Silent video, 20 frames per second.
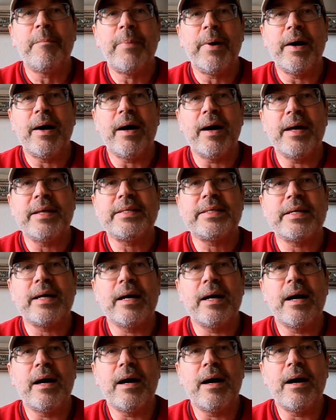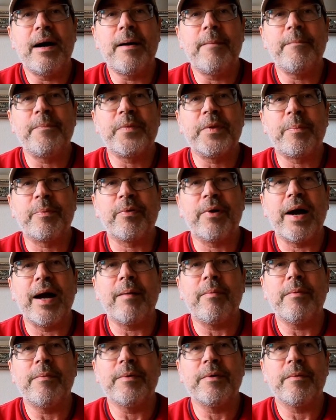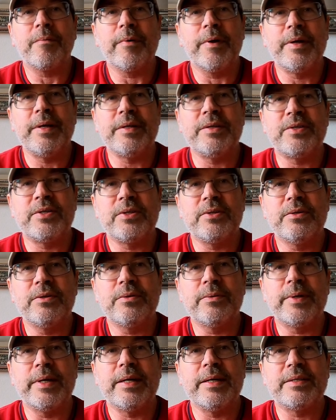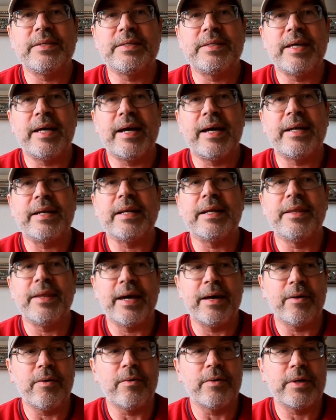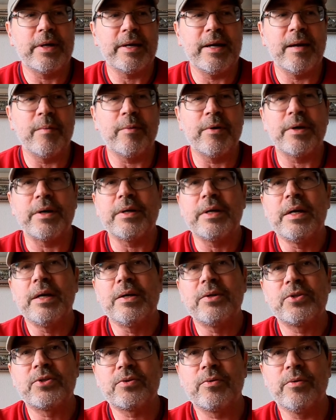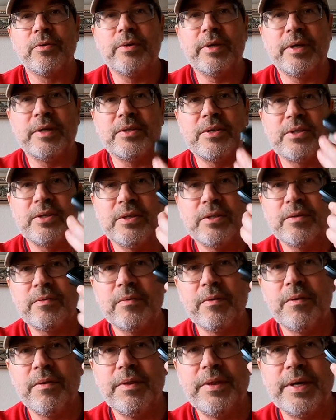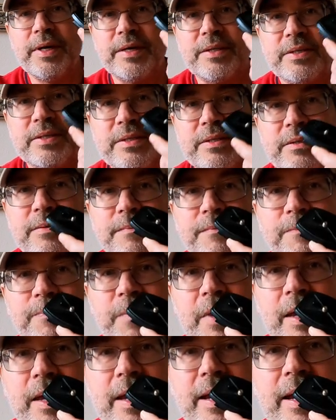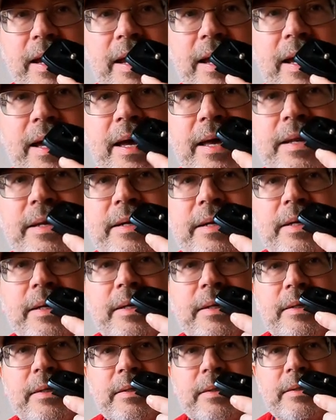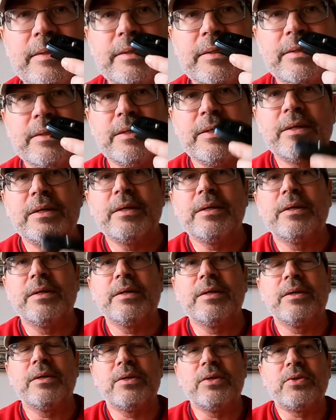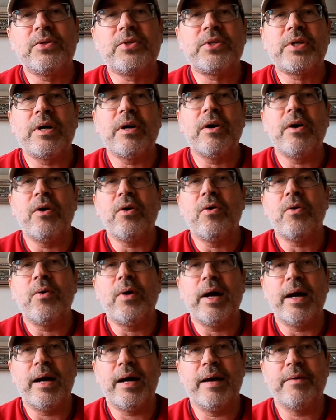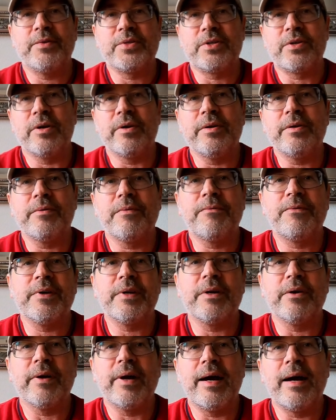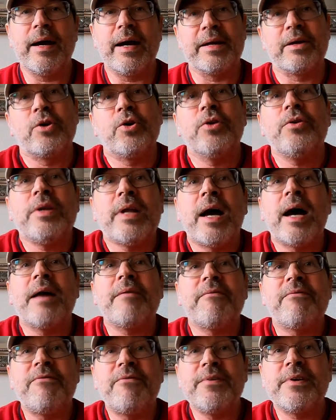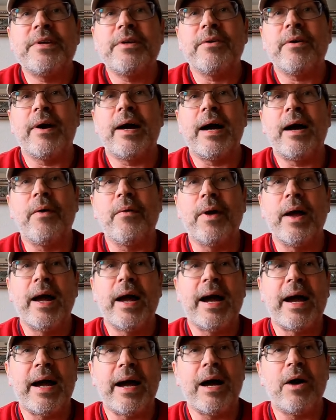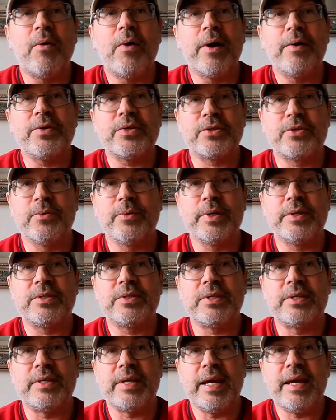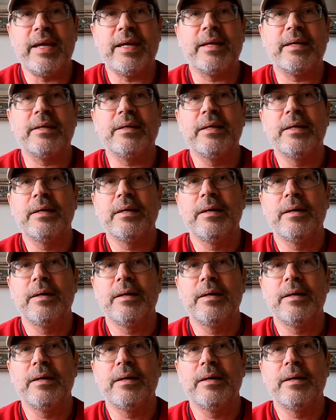But um, the problem you run into is that that old camera screwed into this. And so I'm starting to figure out, I could not figure out how I was going to take